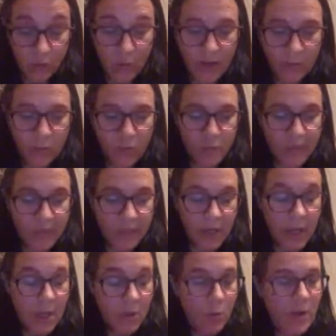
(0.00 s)
Women
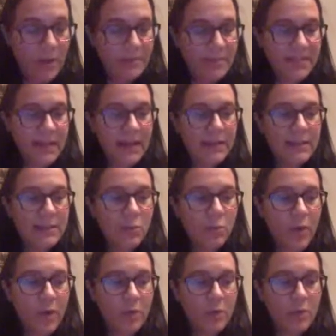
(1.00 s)
website,
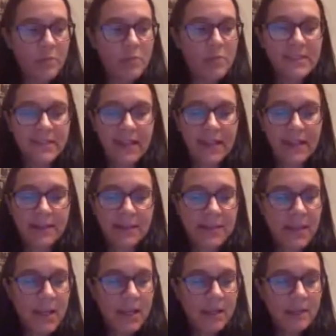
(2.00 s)
where we present
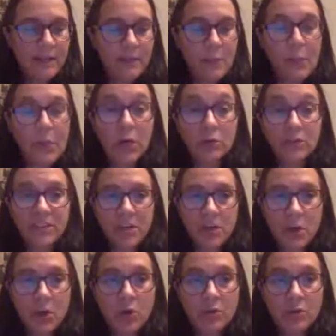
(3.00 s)
the pros and
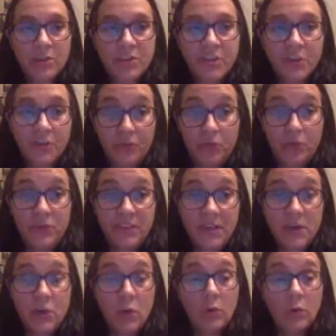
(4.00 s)
cons of
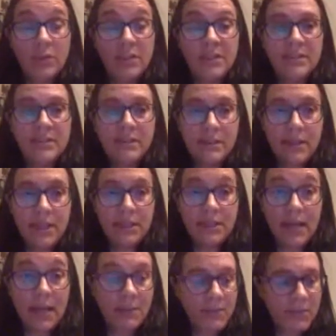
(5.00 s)
using all these
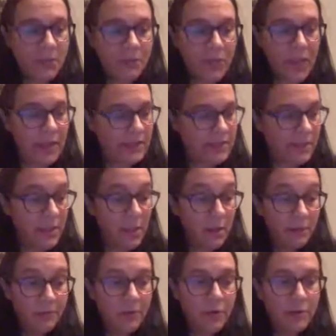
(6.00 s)
types of data
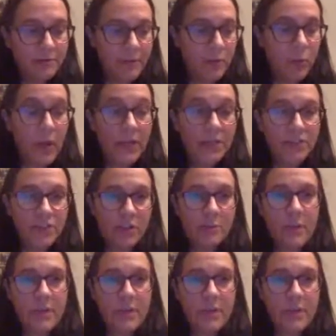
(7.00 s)
for evaluation.